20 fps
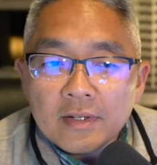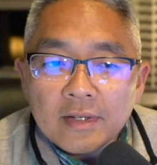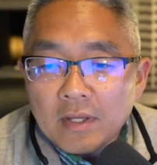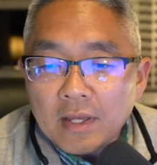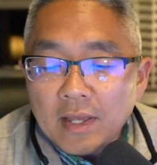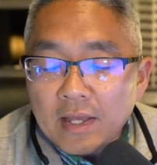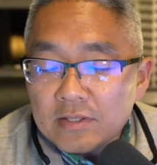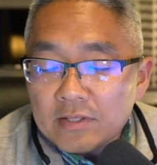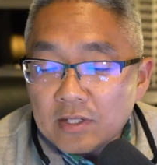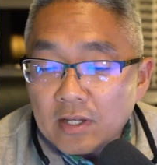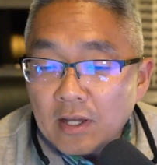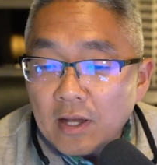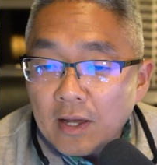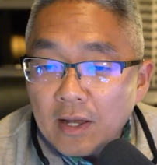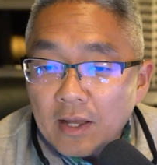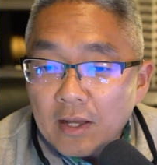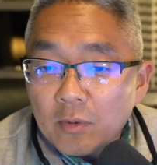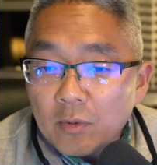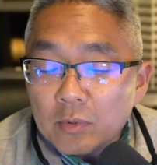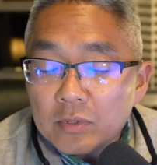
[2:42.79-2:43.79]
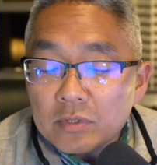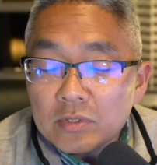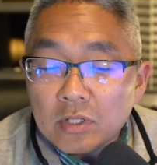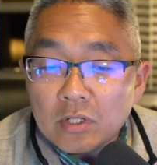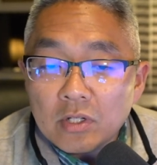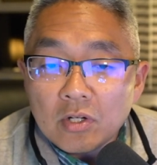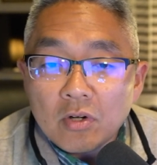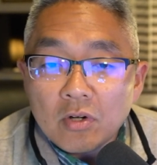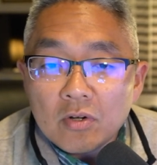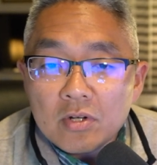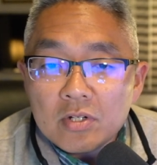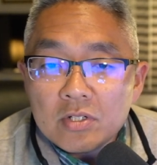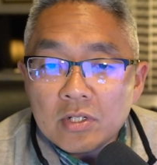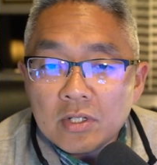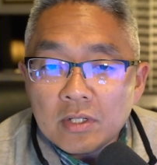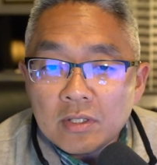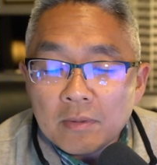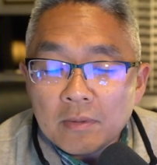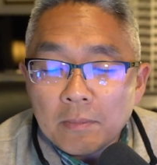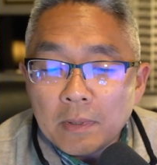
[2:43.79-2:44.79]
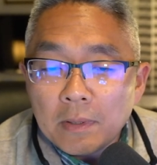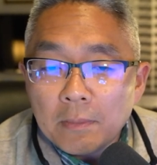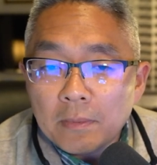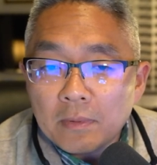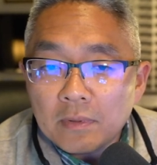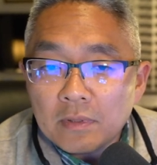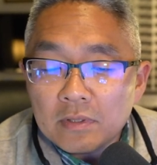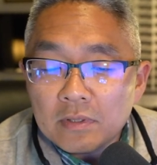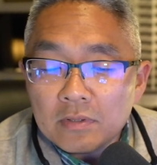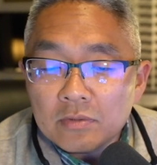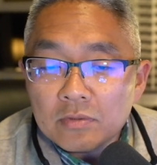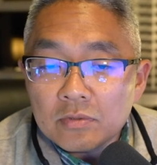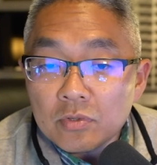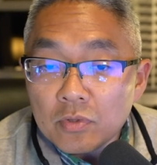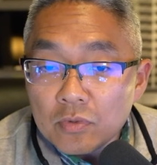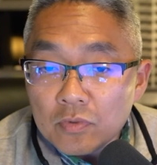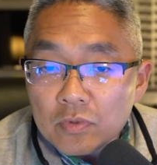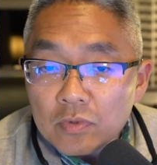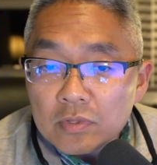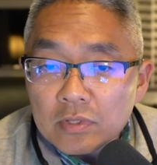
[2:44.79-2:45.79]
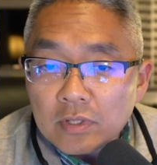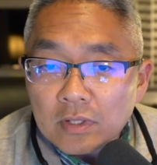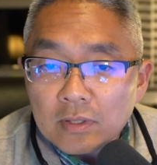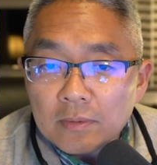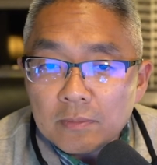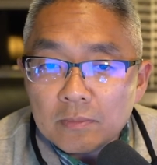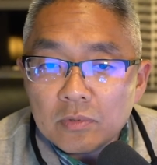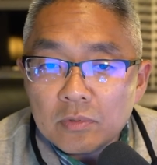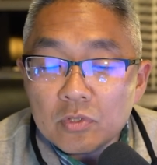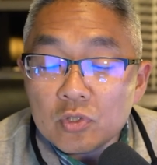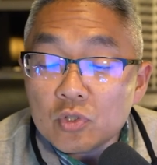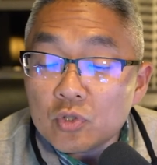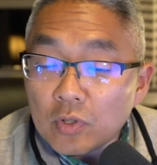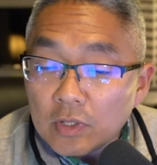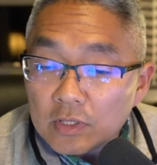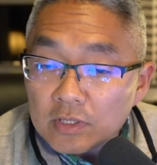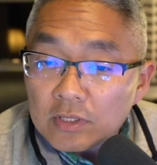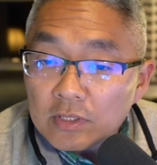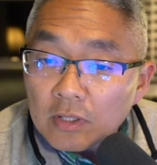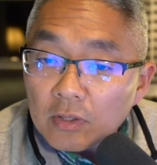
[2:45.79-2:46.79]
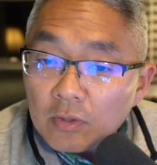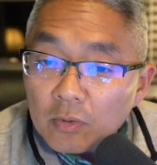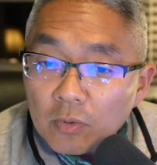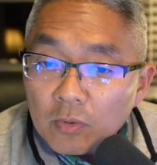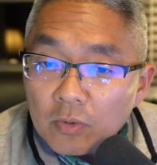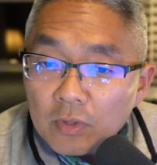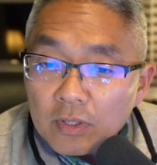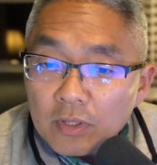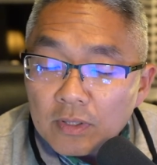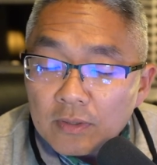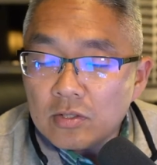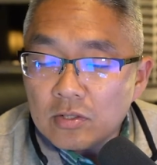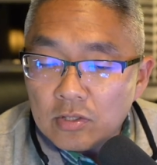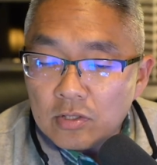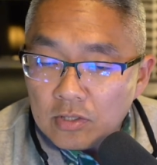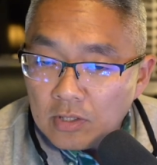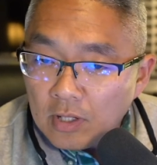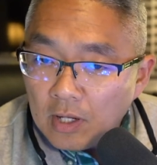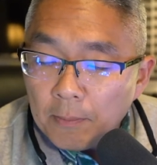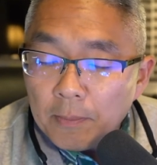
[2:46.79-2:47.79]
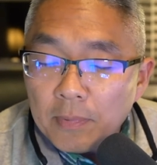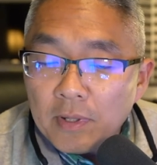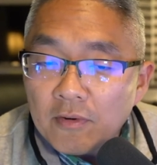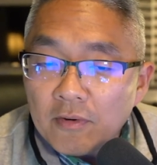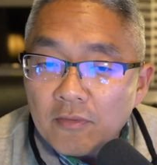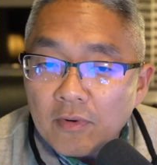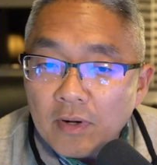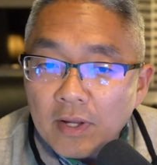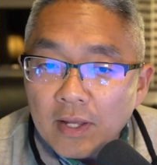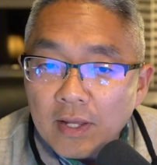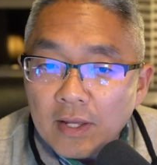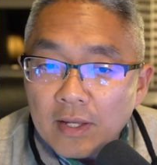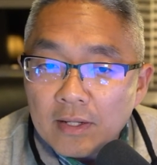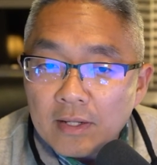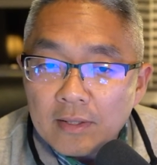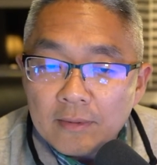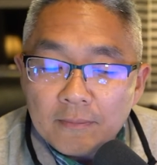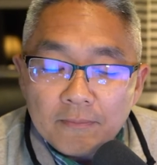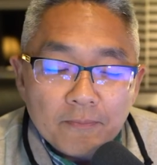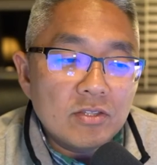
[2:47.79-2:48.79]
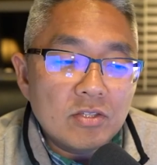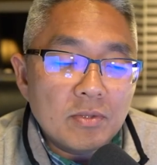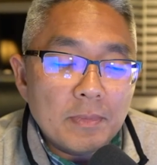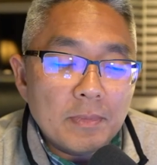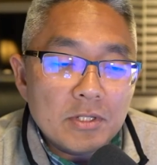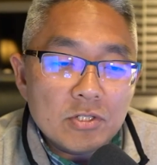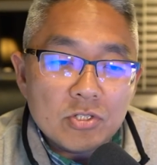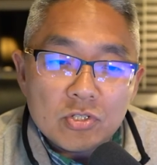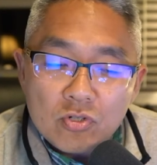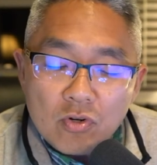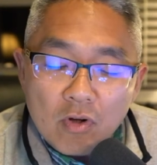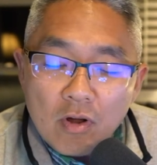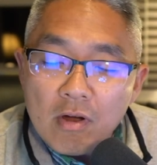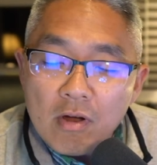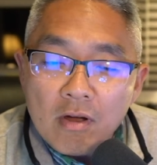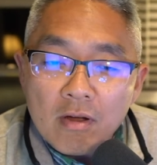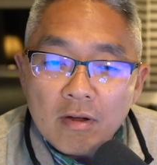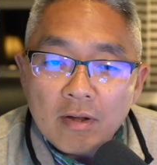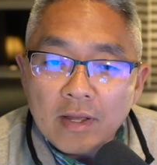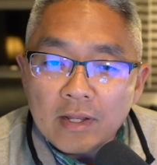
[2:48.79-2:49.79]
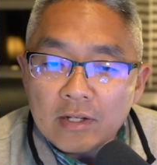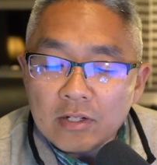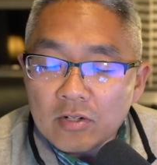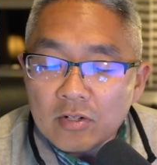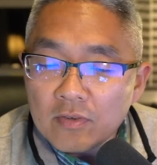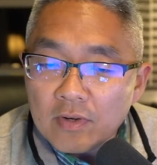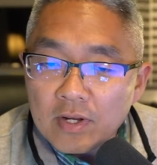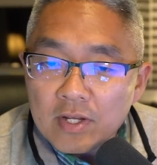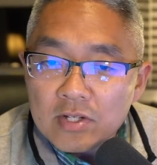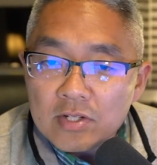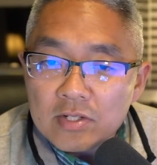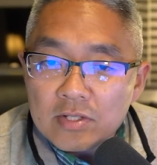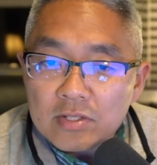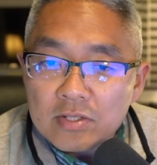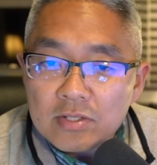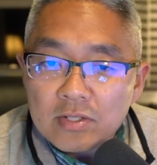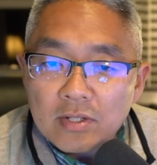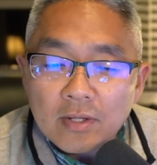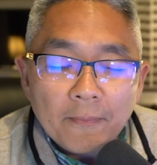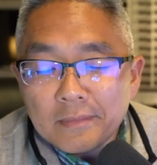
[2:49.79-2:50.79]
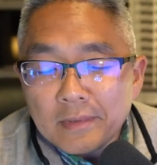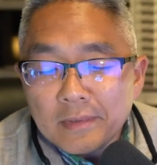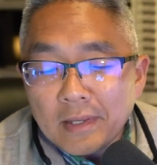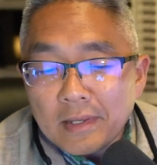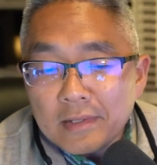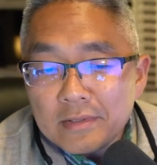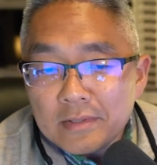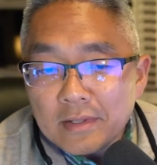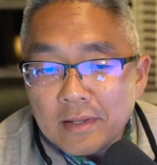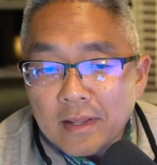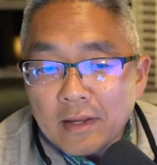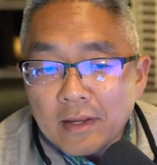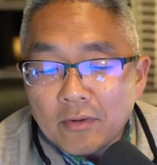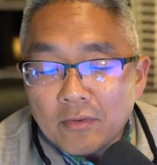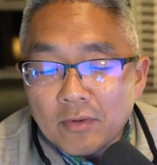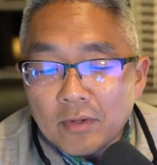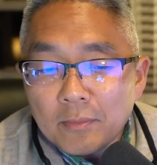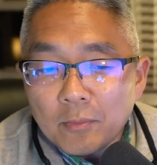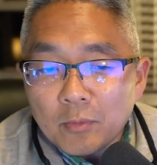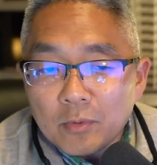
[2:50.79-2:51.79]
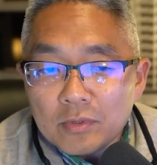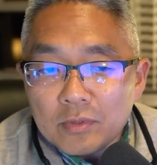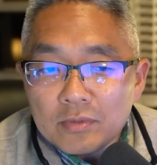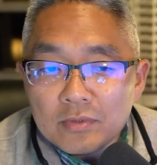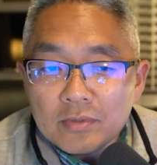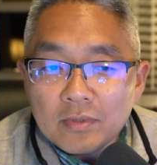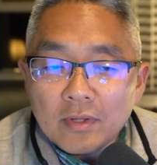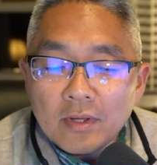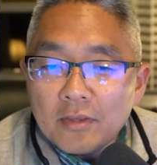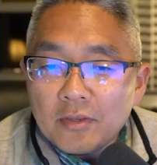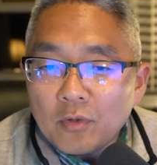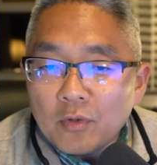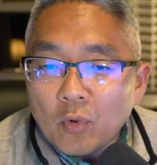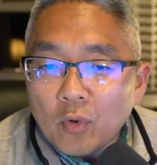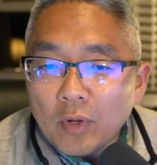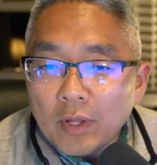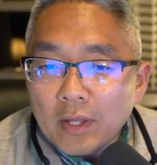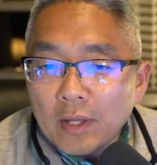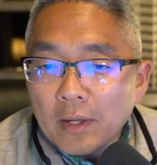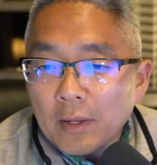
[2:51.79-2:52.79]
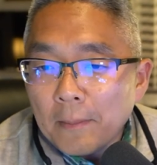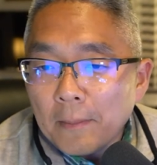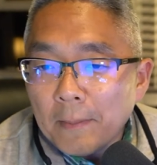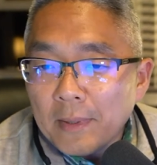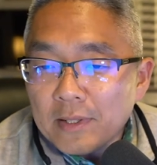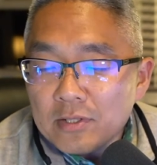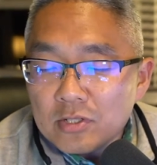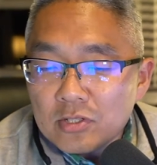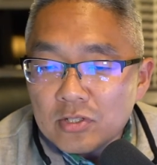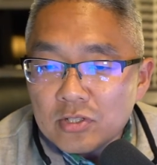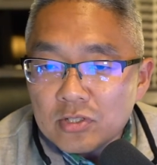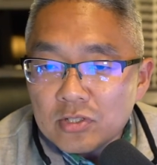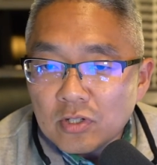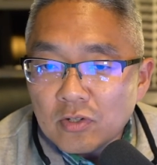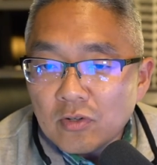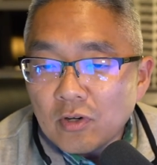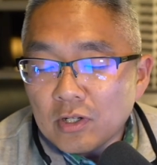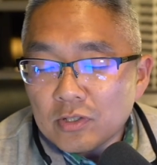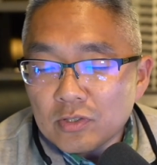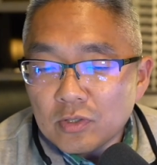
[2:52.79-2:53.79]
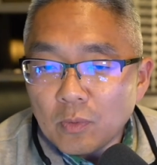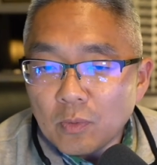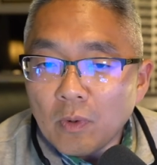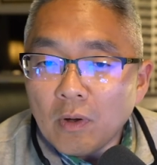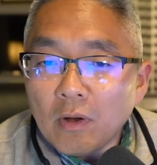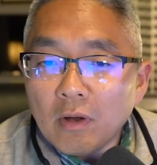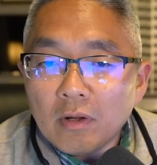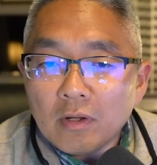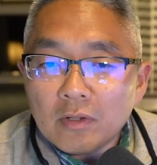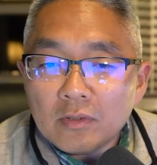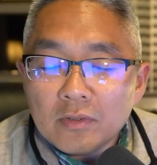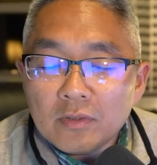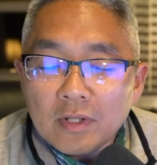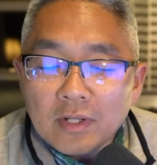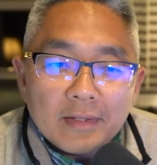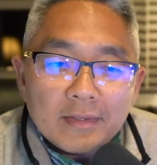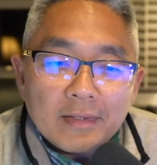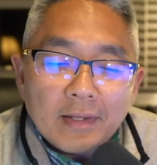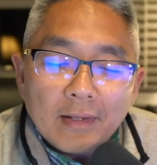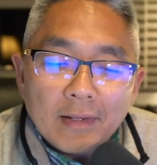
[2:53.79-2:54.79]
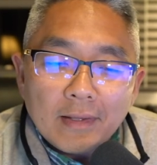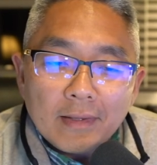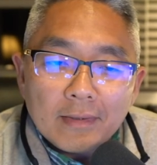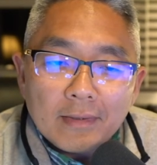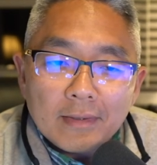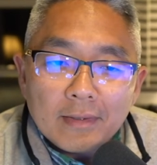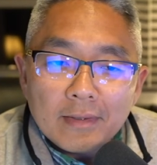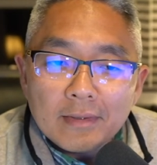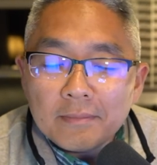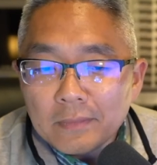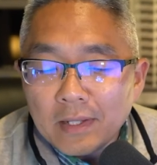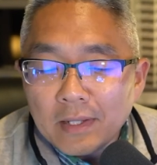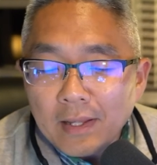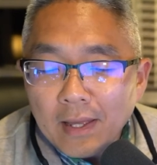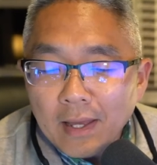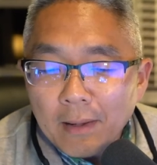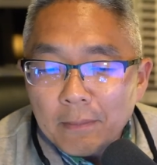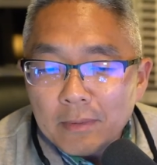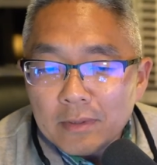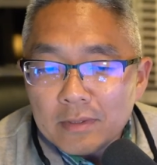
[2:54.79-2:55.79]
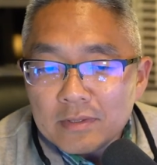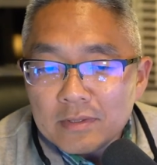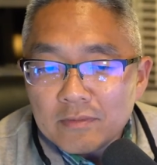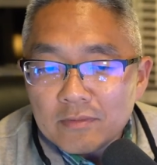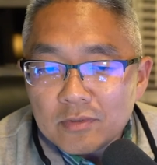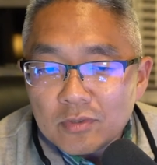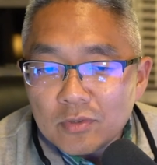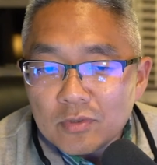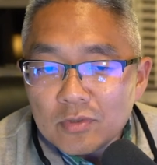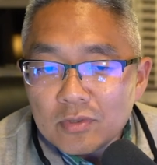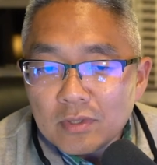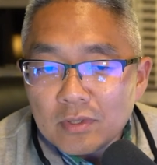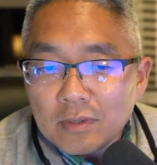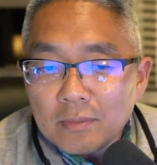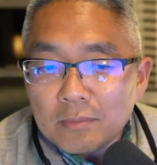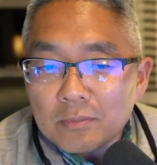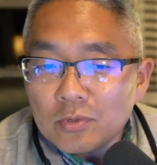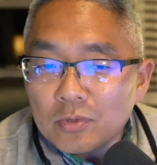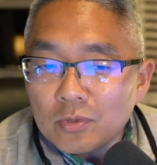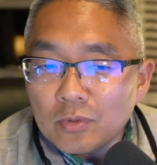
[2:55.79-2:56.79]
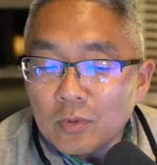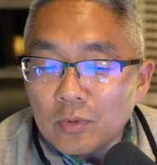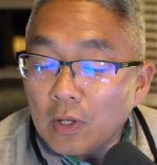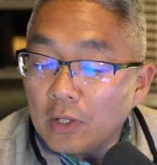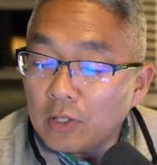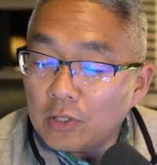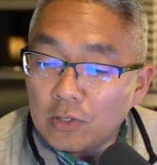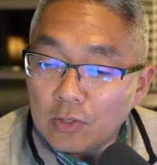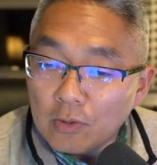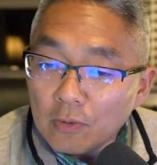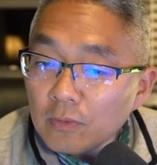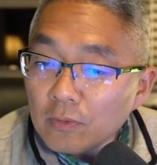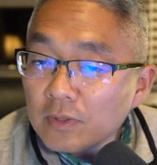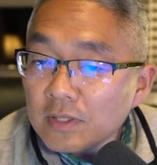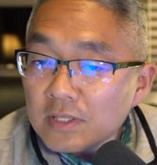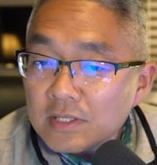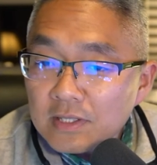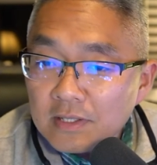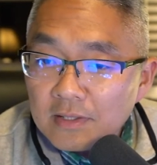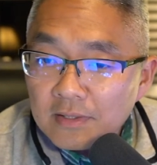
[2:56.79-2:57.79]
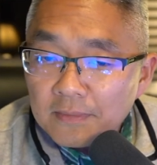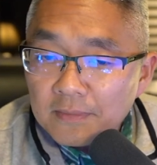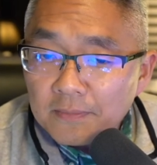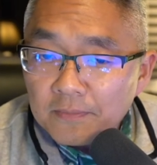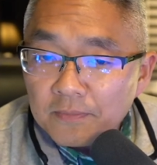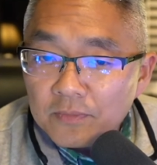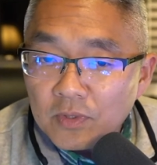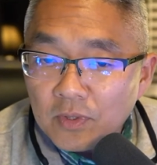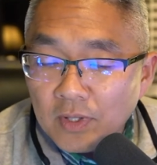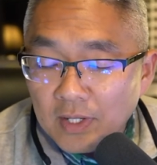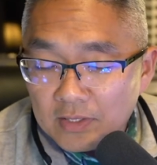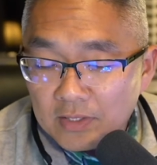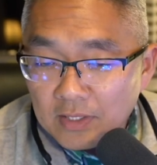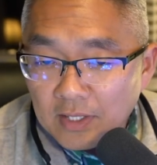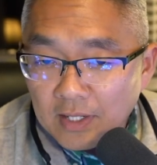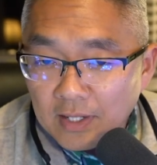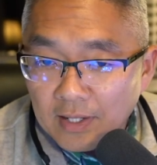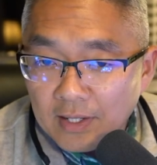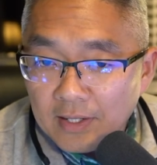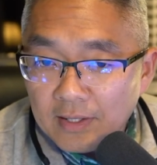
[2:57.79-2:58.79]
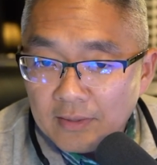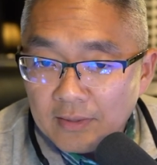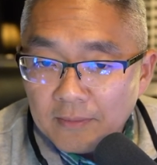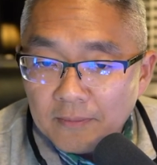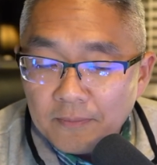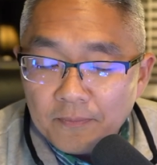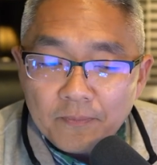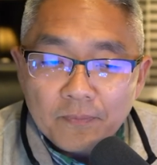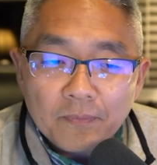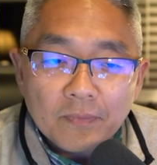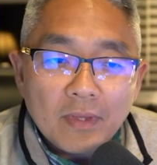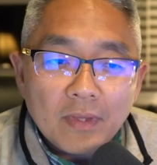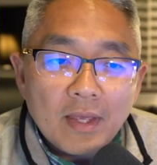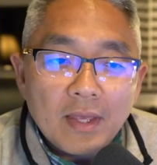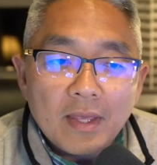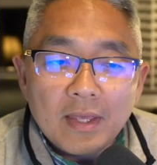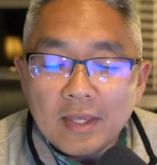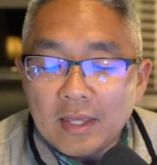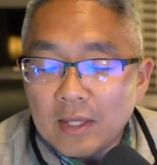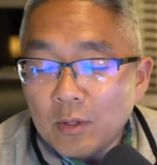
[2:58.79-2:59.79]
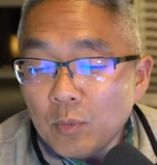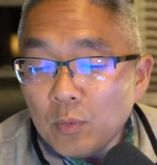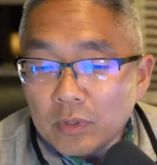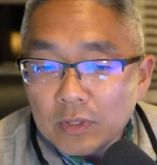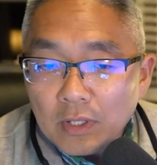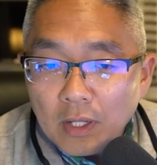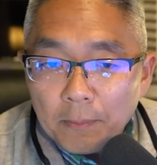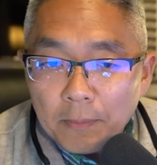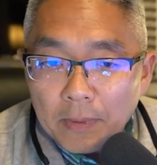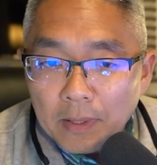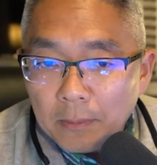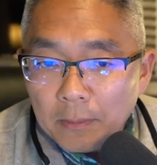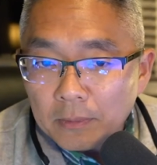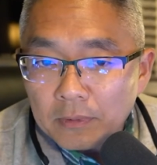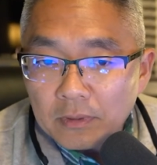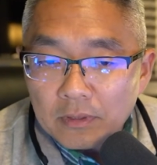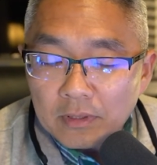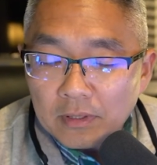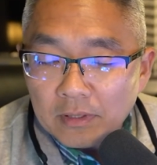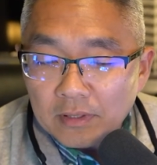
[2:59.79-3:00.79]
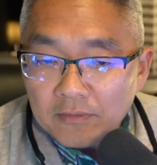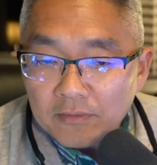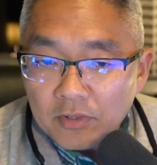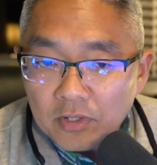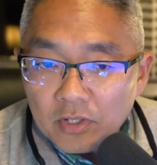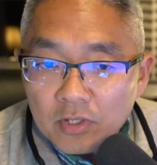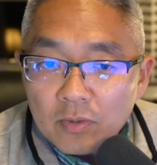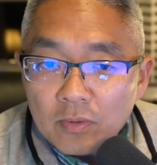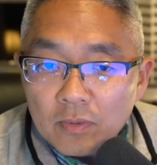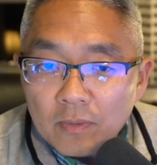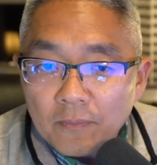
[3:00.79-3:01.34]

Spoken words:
Hezekiah was encouraging the people in Jerusalem to trust the Lord, not be afraid, to be strong and courageous. King Sennacherib was throwing messages across the wall, telling the inhabitants of Jerusalem to don't listen to Hezekiah. He will not be able to deliver you.